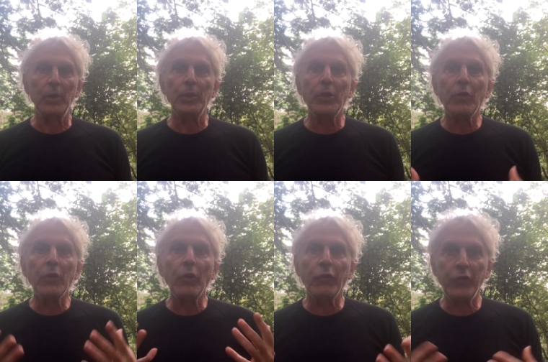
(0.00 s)
which is
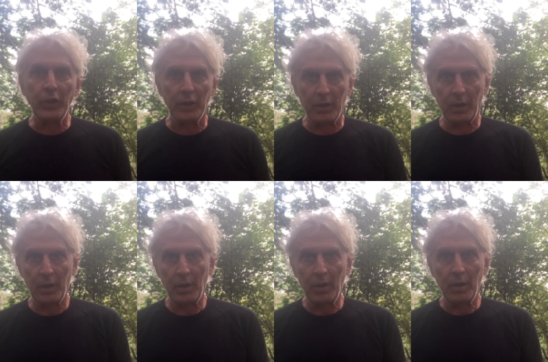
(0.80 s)
so sick,
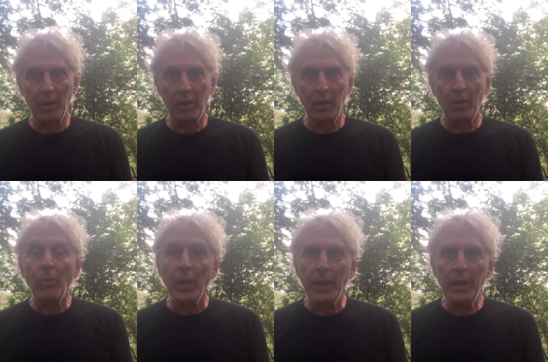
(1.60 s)

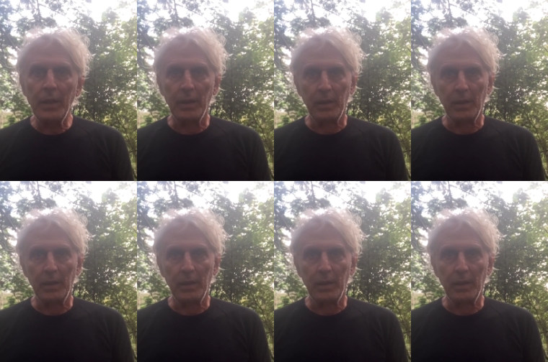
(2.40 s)
will heal.